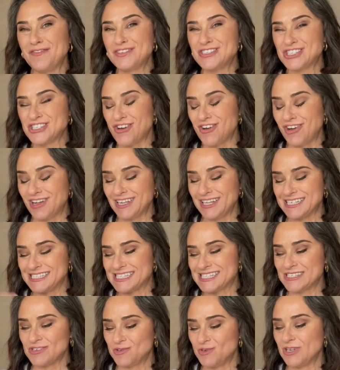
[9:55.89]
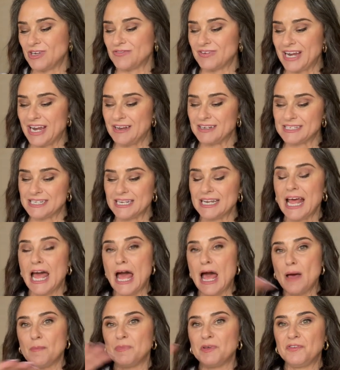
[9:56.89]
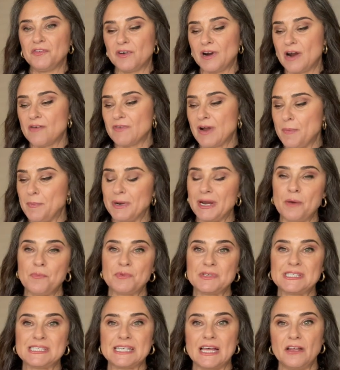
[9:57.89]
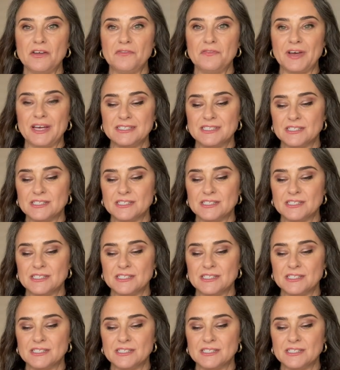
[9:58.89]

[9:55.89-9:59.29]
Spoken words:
chocolates all around it before I wrap it up with cellophane.